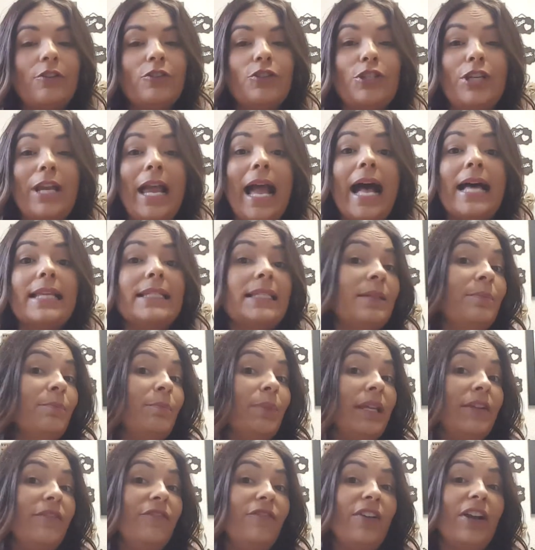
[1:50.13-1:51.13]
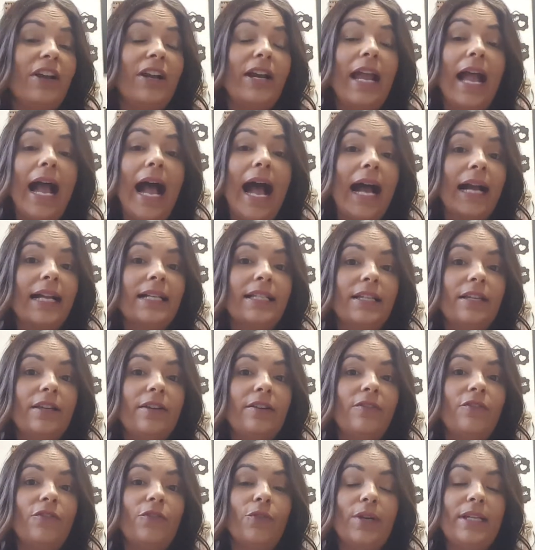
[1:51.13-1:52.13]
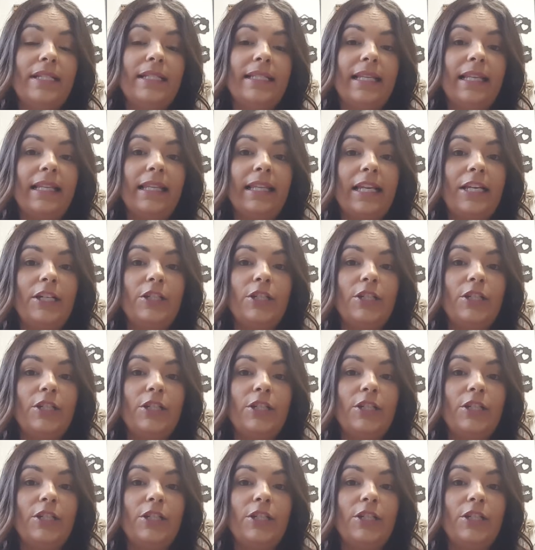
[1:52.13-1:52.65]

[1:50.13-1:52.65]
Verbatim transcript: She hasn't been very active recently